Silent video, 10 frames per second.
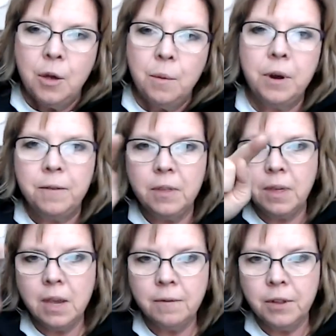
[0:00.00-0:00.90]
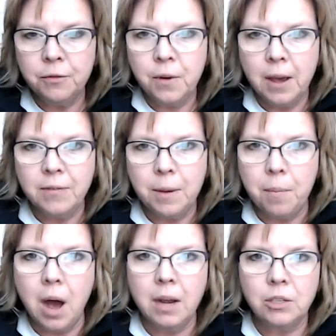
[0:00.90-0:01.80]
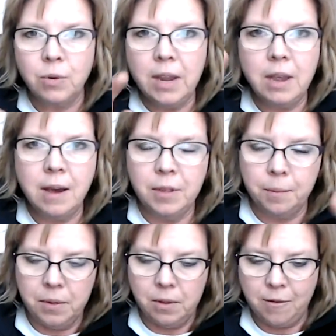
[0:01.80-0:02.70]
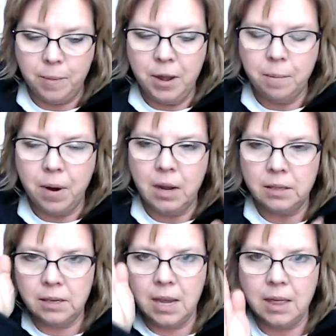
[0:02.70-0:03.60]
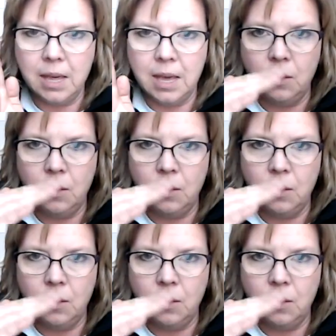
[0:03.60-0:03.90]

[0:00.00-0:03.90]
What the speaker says: But if you think of the box, right? You have a big box, and then you